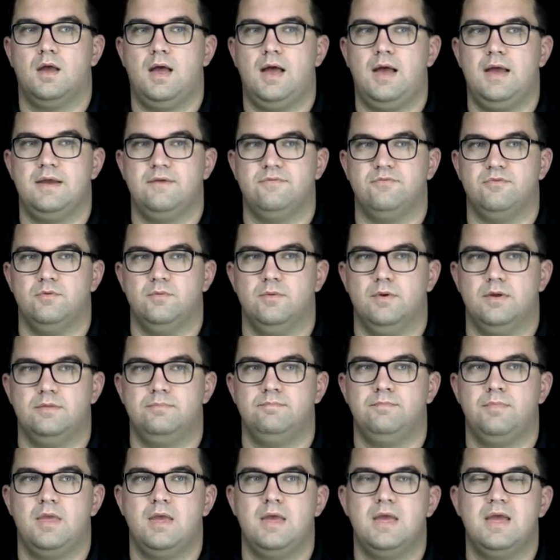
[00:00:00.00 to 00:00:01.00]
Hi
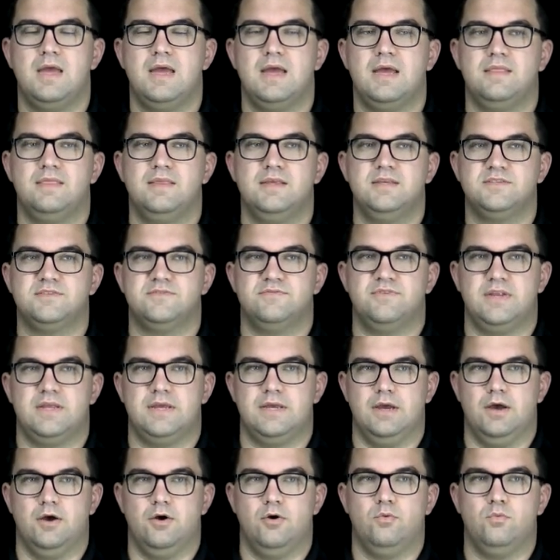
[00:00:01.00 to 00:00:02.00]
everyone. In this
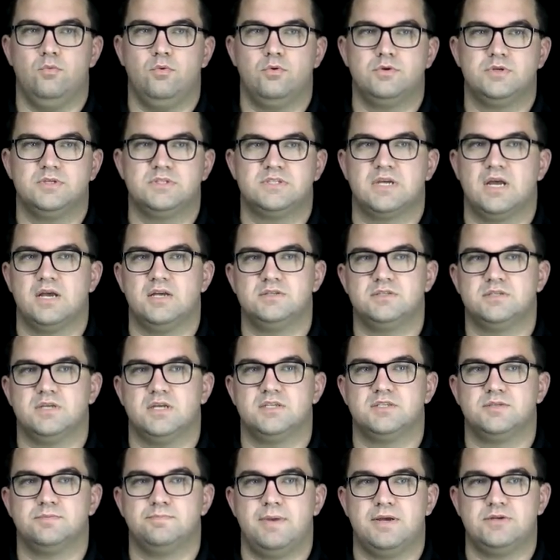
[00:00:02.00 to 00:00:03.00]
video, we'll discuss
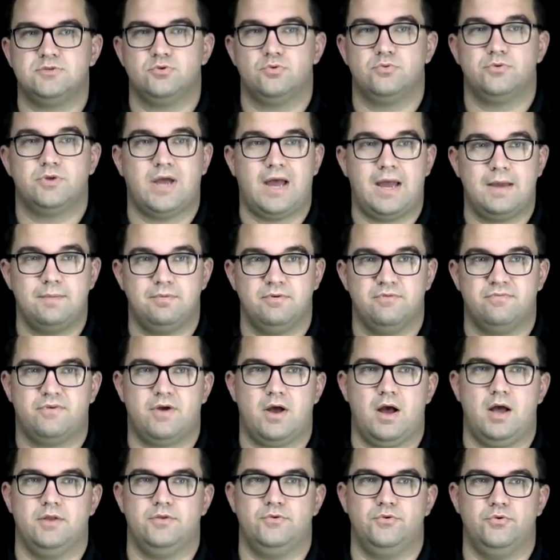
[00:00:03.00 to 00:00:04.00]
a special type of
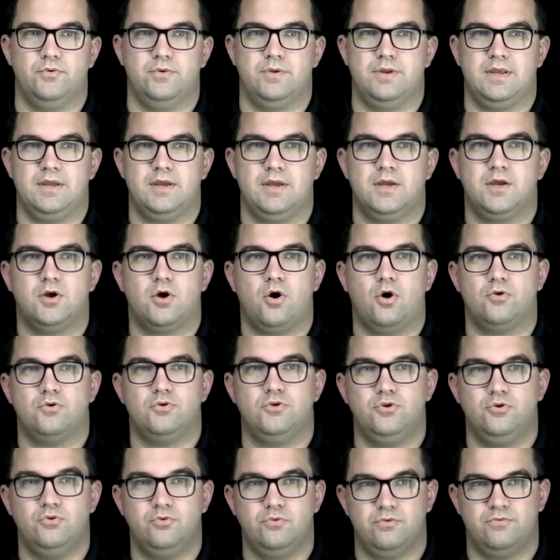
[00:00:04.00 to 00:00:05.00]
continuity
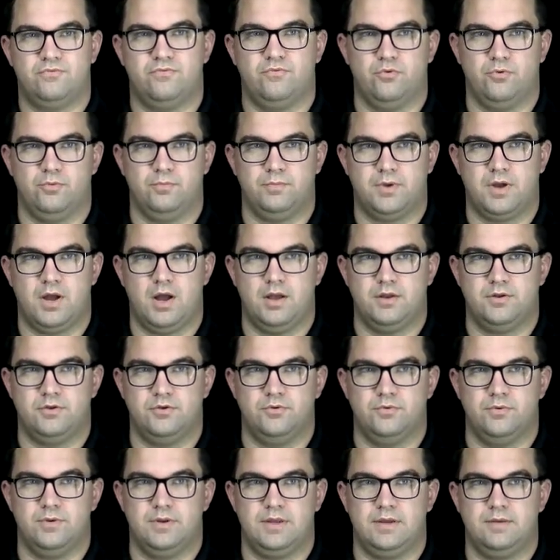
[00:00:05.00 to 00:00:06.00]
called uniform
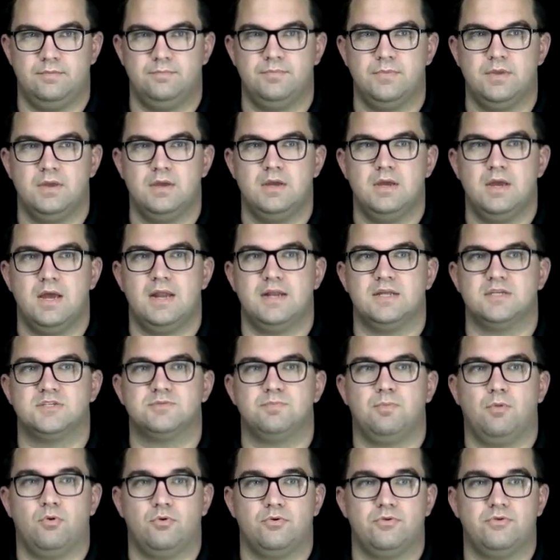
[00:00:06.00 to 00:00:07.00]
continuity and
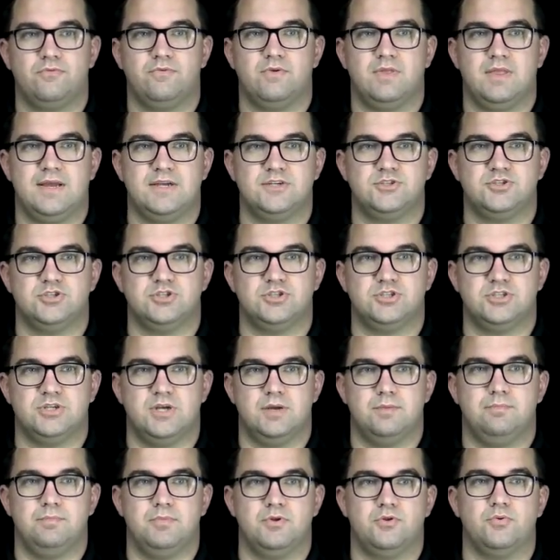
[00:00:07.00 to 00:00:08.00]
explore the
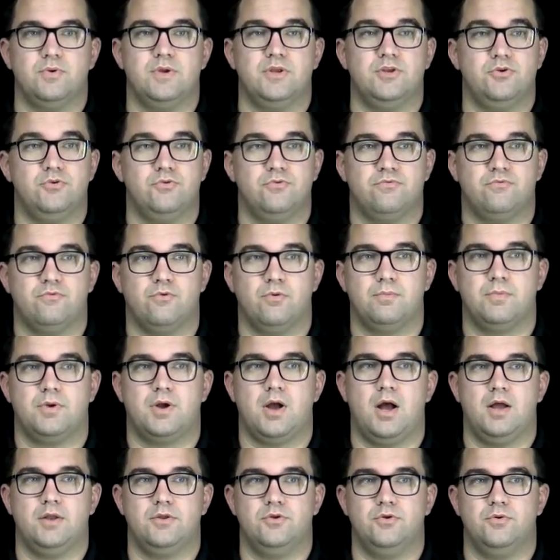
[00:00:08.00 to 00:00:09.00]
relationship between uniform
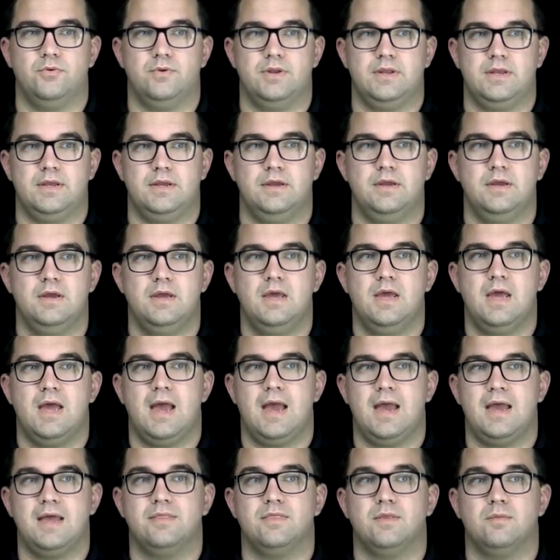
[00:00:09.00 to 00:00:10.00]
continuity
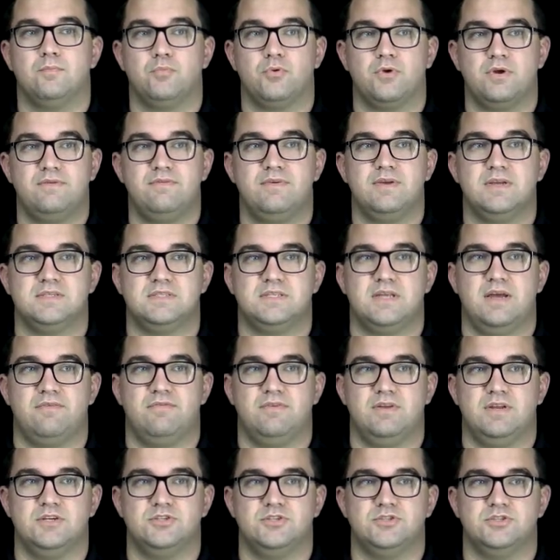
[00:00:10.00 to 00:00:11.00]
and the previous
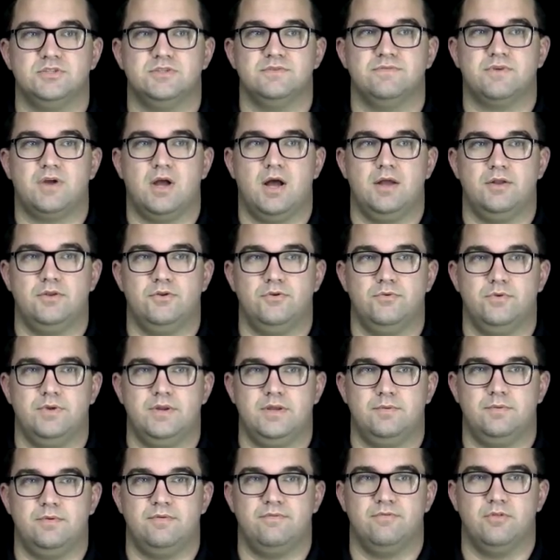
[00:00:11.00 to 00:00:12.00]
definitions of
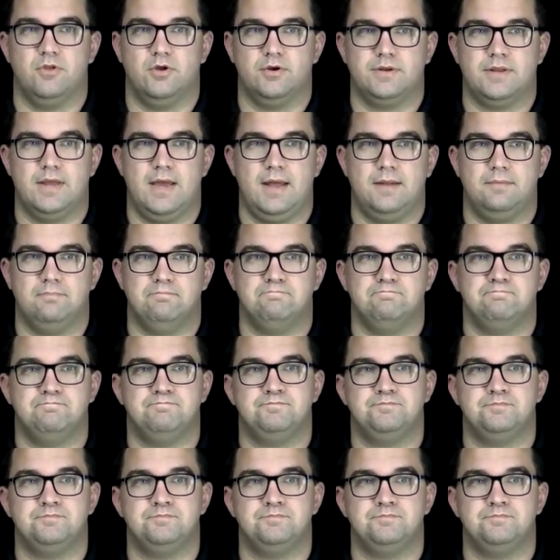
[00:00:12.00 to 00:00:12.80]
continuity we've looked at.